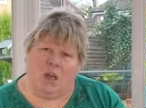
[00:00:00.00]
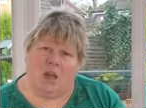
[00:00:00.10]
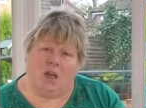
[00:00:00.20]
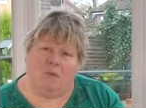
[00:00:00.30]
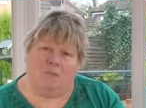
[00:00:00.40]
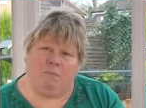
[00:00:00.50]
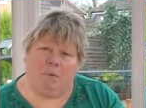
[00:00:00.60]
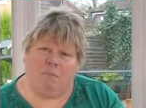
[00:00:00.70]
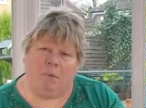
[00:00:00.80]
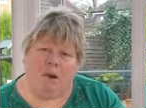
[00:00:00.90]

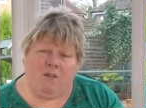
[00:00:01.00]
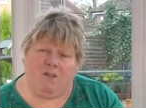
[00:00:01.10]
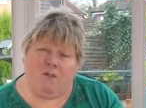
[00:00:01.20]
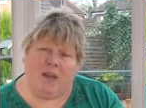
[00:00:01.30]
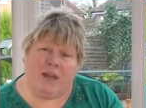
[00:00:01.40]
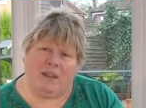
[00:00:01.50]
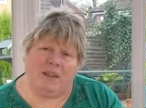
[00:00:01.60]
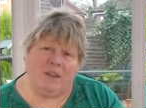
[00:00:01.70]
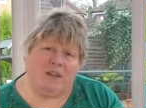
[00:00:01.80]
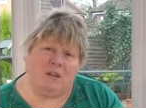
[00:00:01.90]
But apart from that,
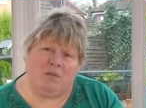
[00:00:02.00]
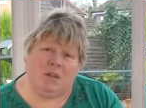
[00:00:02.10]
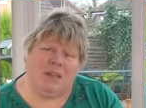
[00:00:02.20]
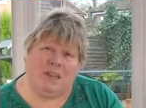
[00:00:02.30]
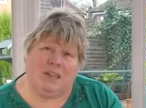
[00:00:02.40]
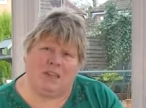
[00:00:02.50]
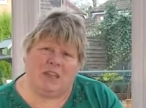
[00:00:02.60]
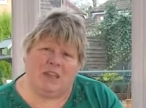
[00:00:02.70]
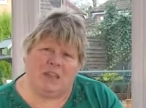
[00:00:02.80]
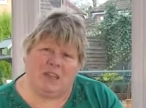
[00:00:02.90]
they don't need,
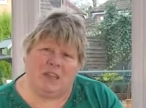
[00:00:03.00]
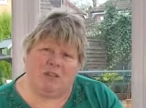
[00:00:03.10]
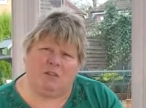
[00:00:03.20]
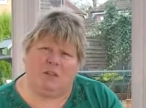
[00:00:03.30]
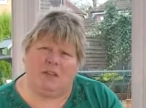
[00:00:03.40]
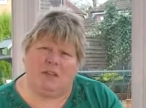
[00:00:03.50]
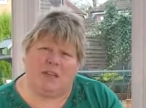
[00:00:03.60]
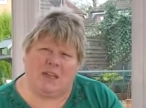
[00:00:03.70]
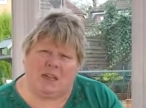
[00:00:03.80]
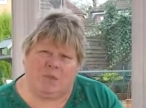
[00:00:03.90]
you don't need
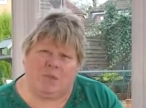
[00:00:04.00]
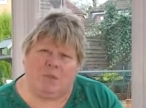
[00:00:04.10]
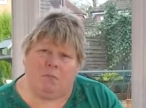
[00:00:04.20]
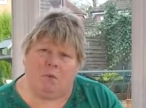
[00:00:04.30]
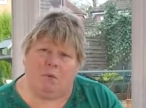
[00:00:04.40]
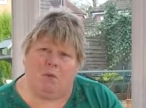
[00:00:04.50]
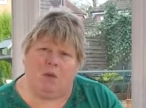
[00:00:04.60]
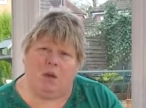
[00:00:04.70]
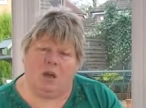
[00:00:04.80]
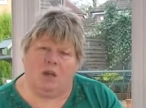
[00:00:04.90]
to clip them, or